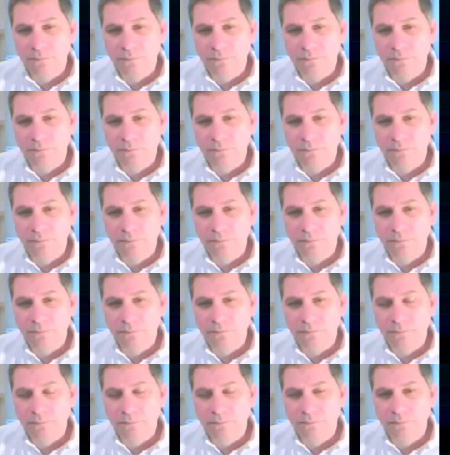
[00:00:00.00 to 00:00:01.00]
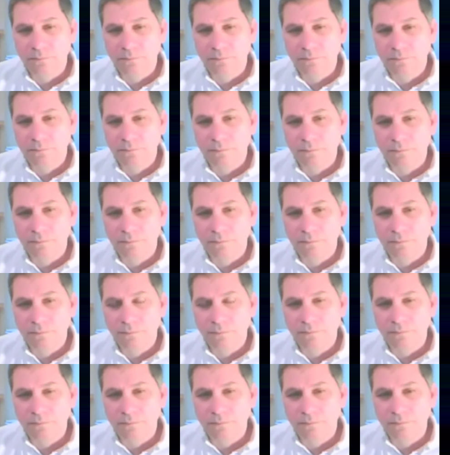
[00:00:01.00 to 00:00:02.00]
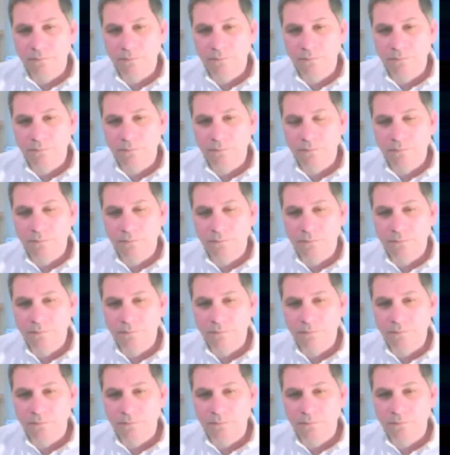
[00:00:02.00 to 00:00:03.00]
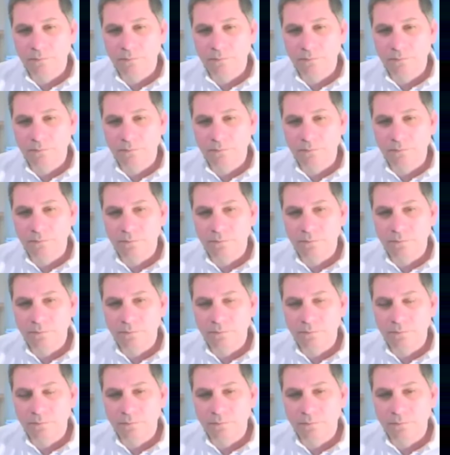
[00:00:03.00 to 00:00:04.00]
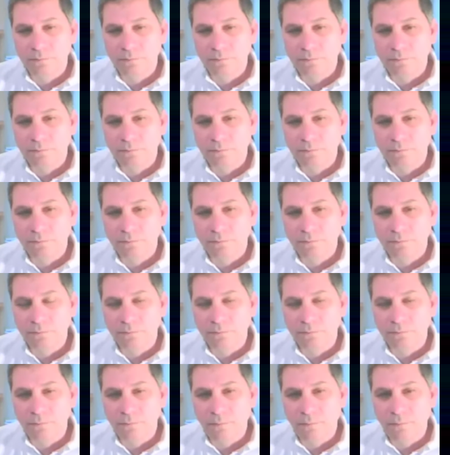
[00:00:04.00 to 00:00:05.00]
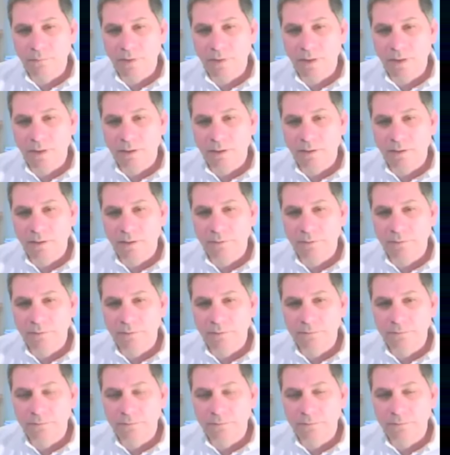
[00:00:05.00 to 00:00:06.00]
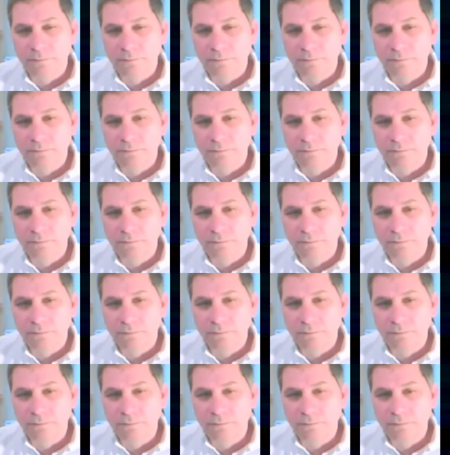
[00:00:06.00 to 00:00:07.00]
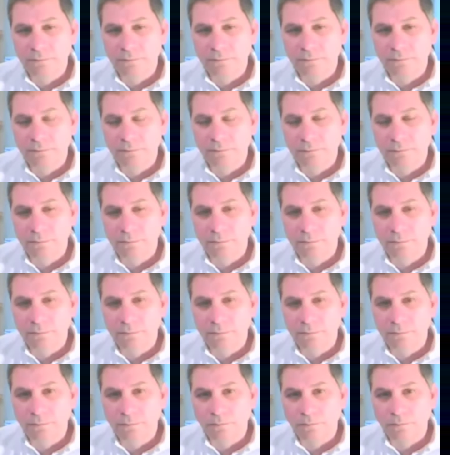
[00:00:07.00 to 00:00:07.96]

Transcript: The person shown says nothing.